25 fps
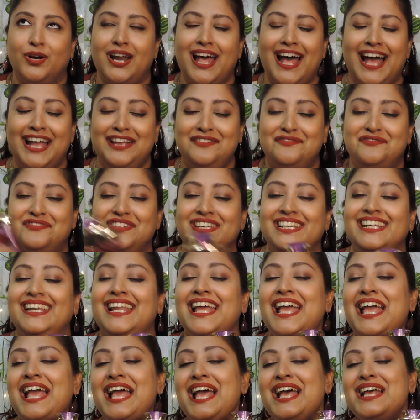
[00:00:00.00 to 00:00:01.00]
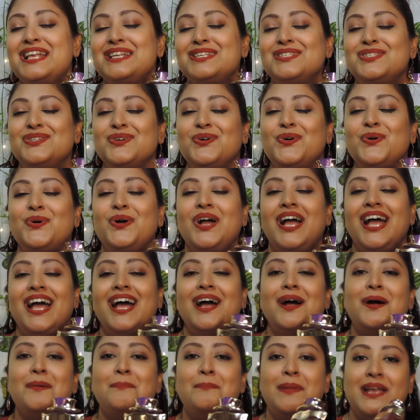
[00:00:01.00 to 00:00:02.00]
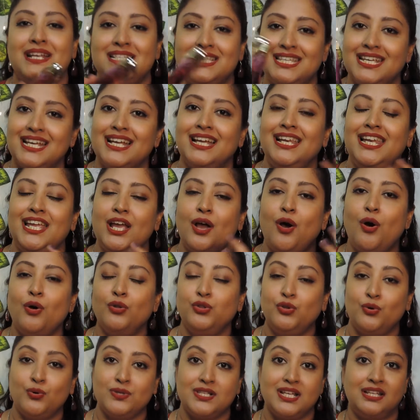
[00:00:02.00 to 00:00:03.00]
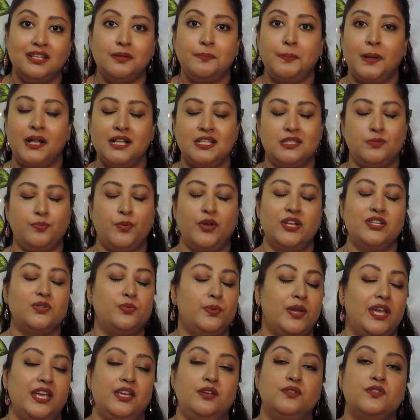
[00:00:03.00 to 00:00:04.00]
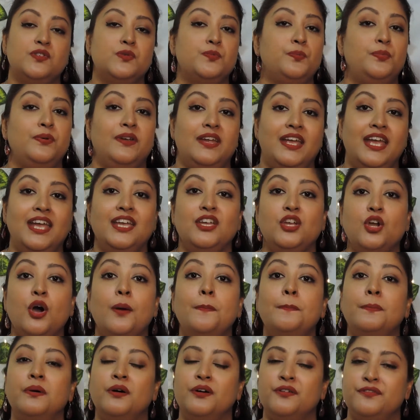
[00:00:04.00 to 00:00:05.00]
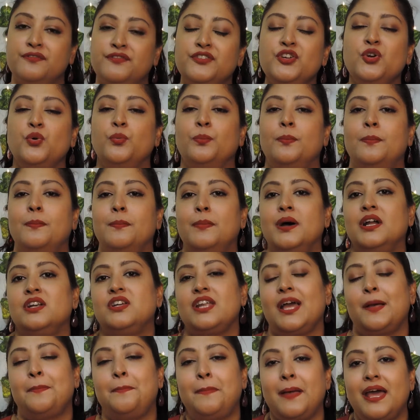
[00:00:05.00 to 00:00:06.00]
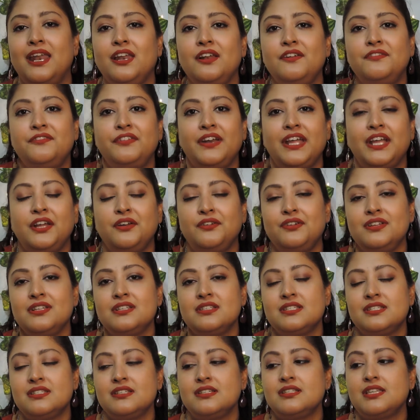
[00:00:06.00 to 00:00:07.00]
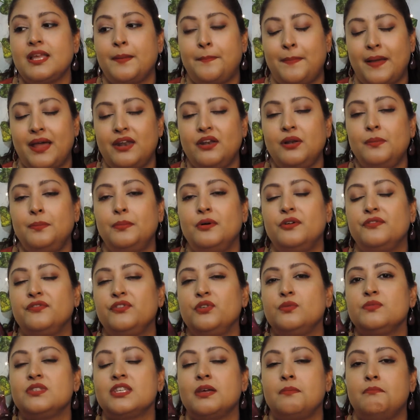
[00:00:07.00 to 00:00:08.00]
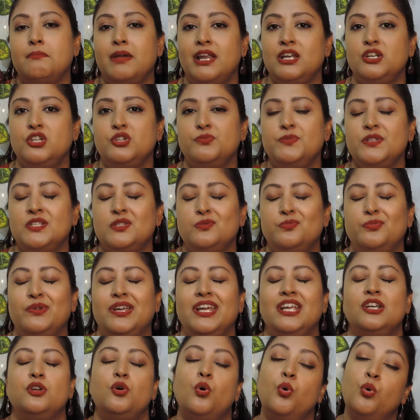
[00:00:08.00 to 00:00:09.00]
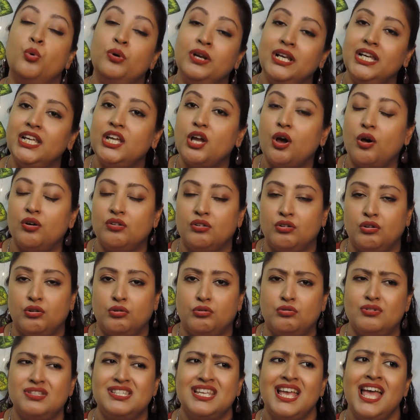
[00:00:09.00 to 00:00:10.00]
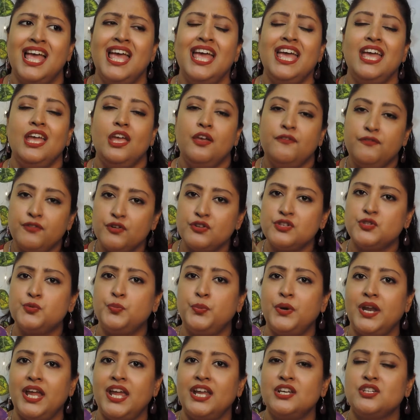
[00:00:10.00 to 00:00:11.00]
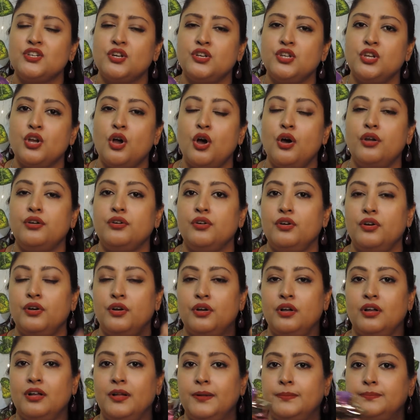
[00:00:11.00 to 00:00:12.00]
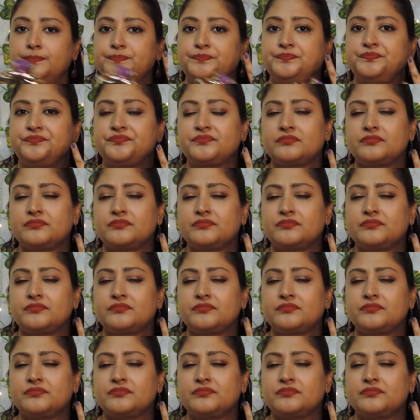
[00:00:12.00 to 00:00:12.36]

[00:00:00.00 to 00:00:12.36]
what I feel. So basically, those are the pulse points where you spray your perfume. But apparel fragrances, apparel perfumes are meant to be sprayed only on clothes. If you spray it on your